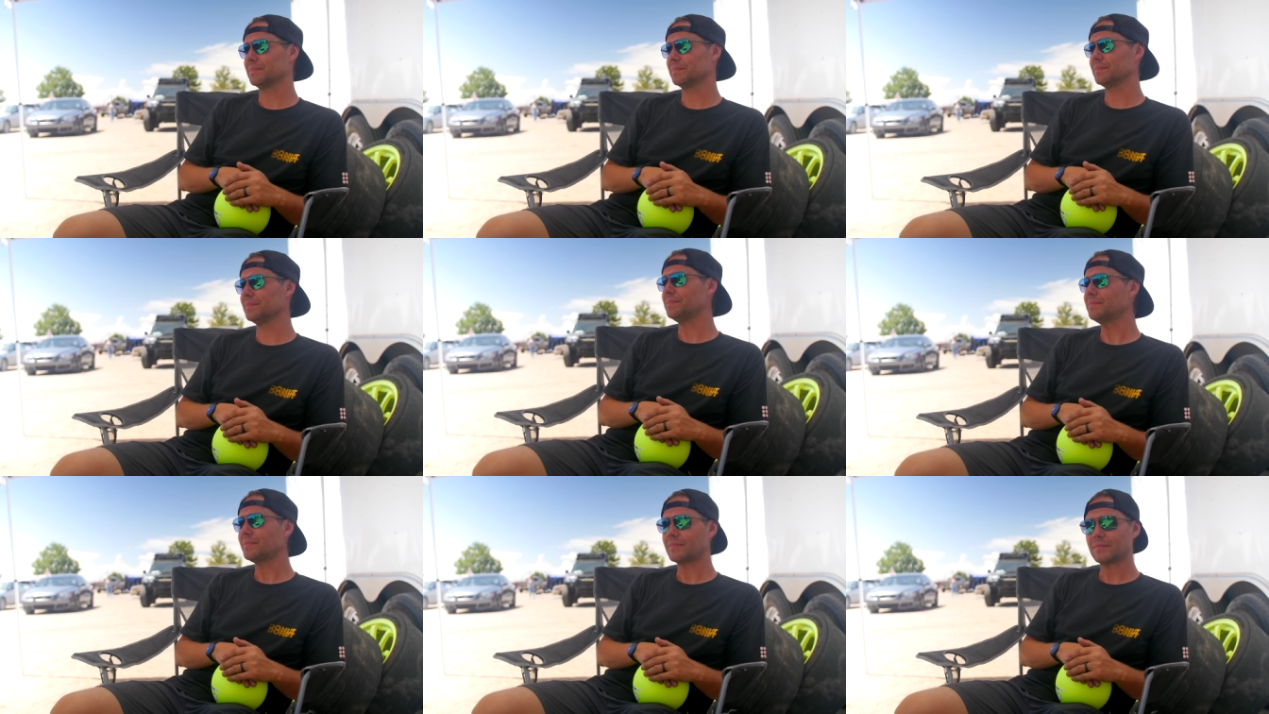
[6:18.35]
Didn't you
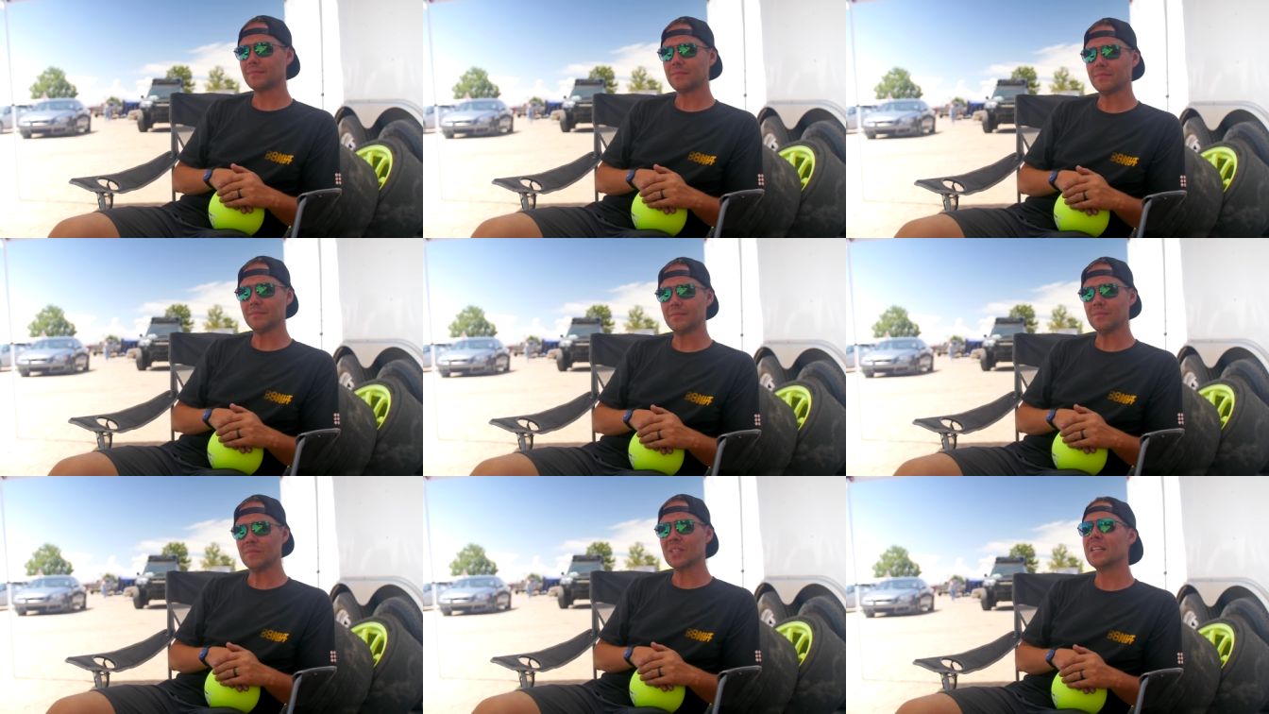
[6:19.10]
do the motorcycle
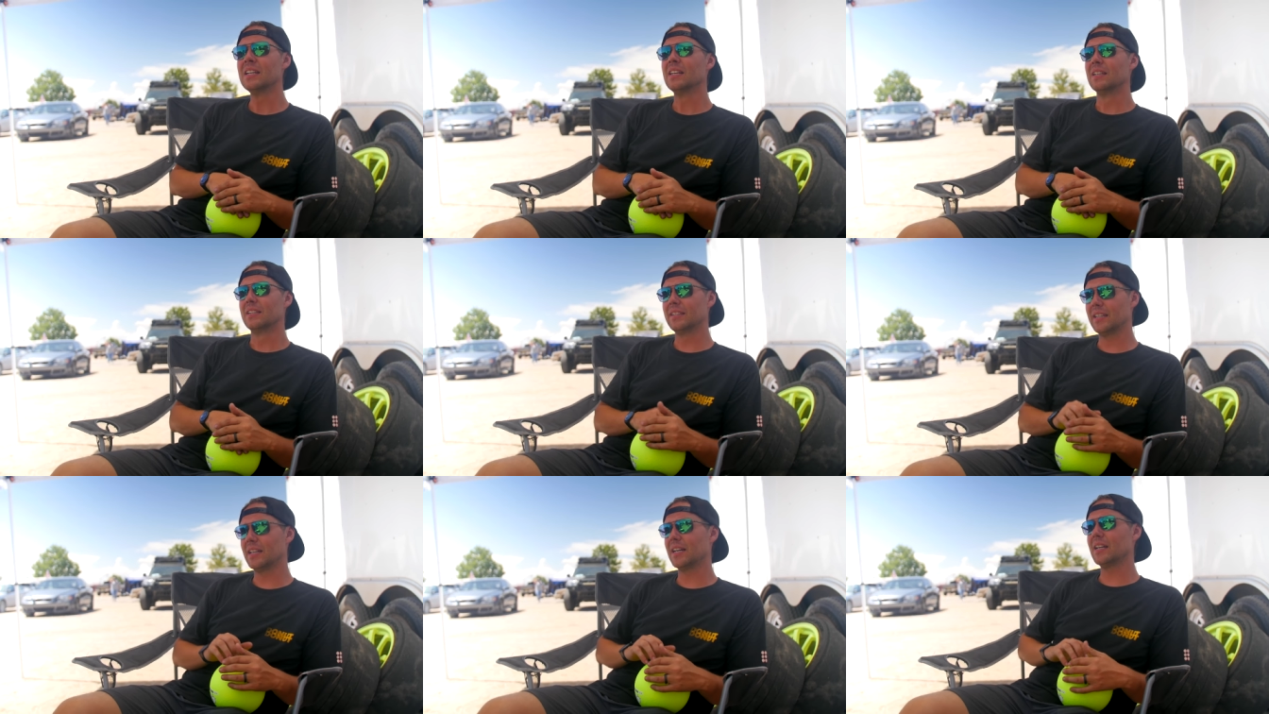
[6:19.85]
drifting thing during that
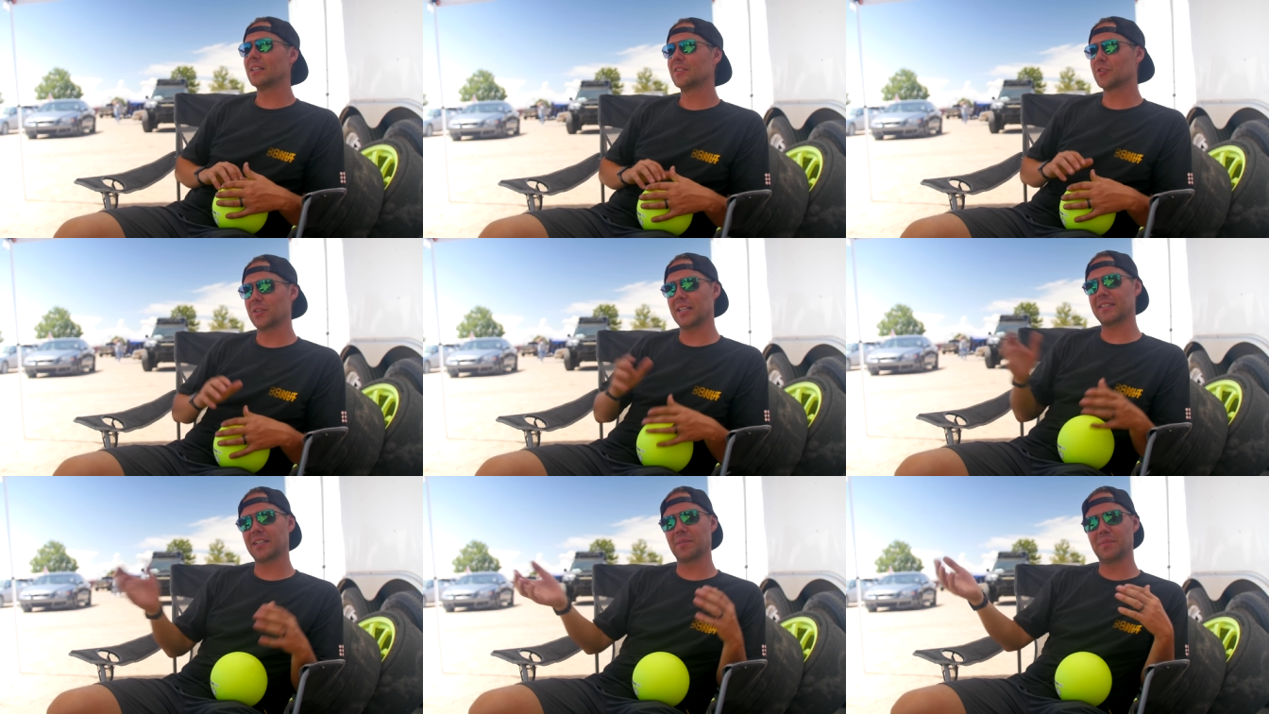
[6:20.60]
time? Yeah, so
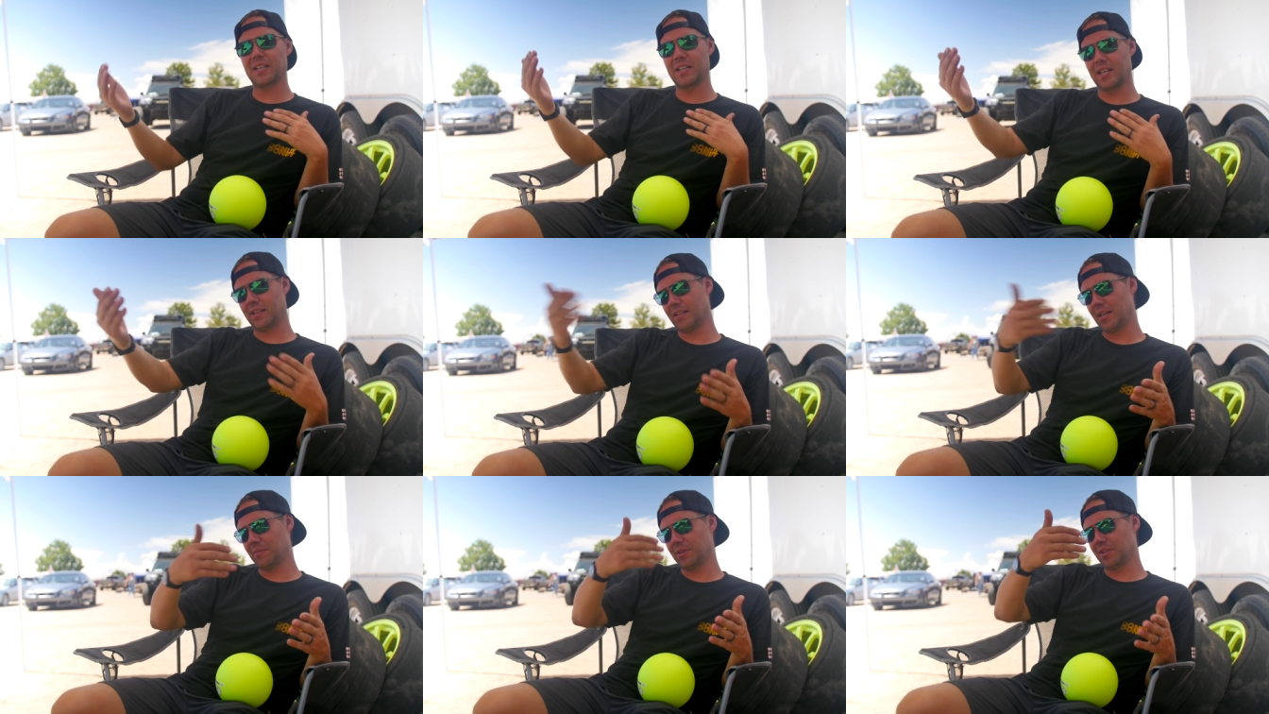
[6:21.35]
that's going to be kind of,
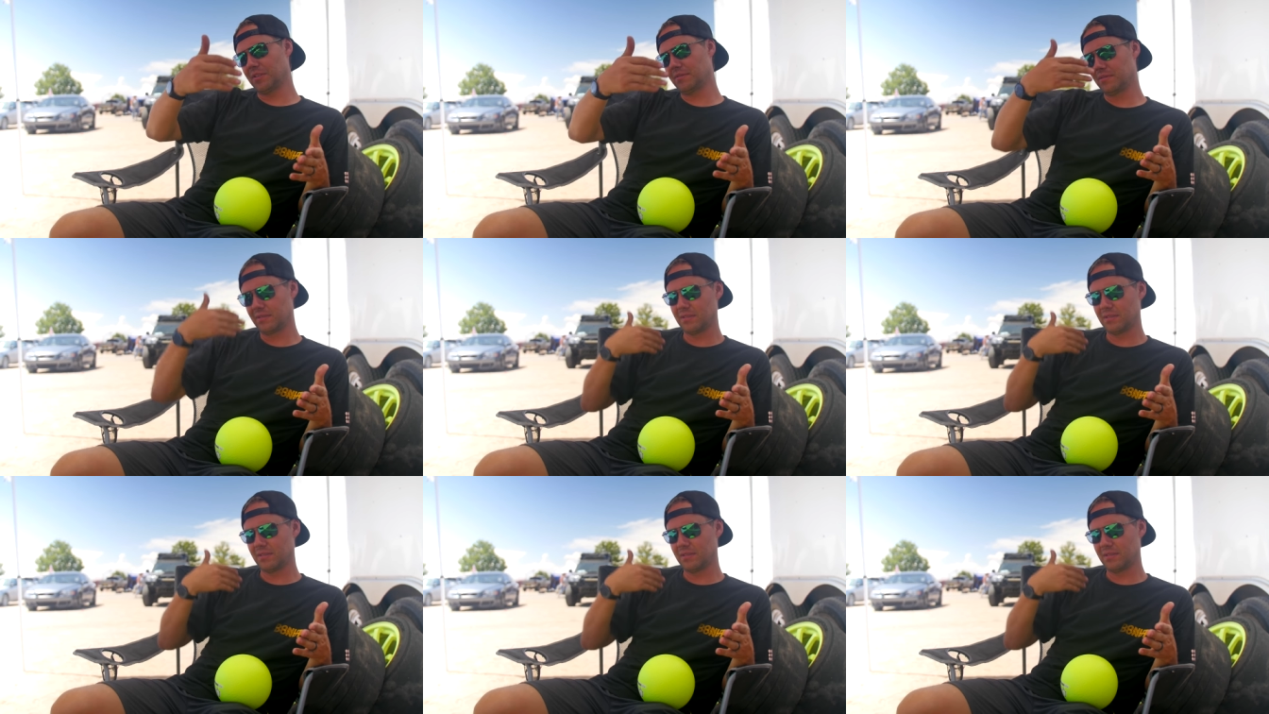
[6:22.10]
I'm going to